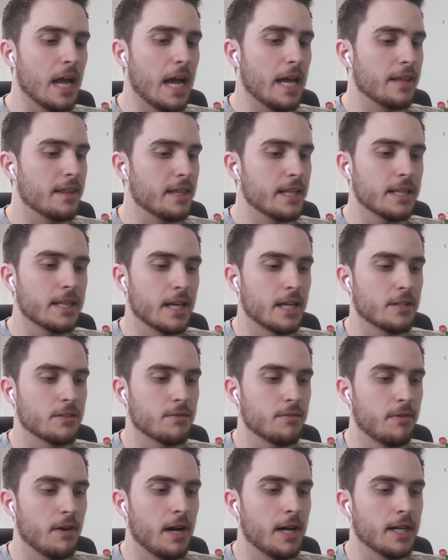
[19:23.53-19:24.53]
I think that's
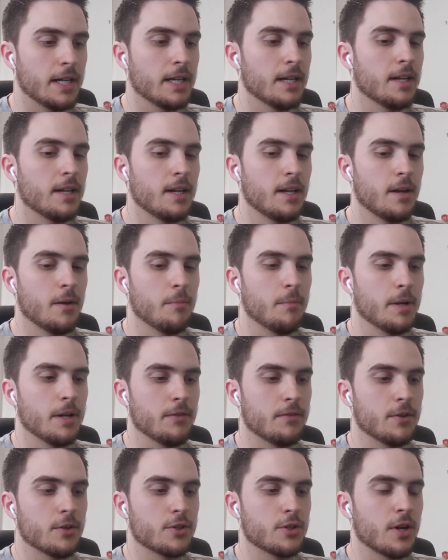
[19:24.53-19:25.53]
fine. But
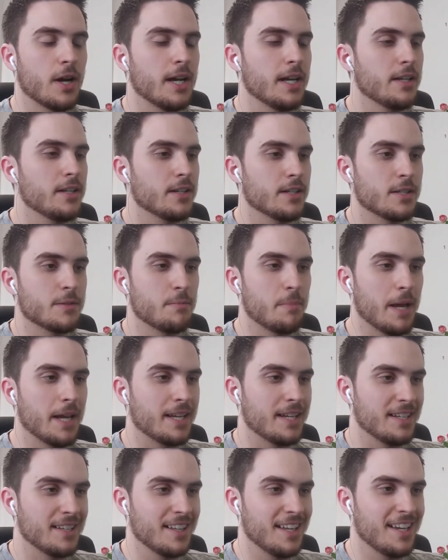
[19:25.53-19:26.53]
if you're trying to
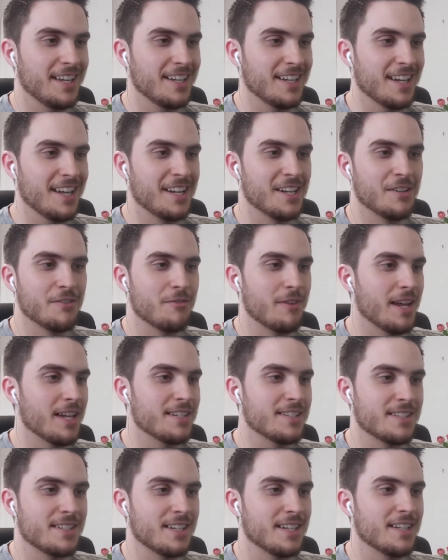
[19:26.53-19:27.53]
speculate and
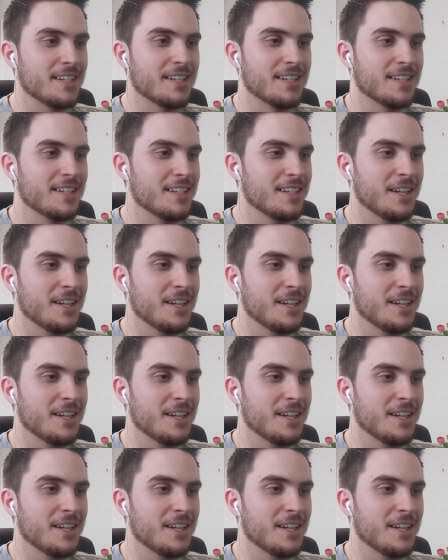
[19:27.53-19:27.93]
invest in,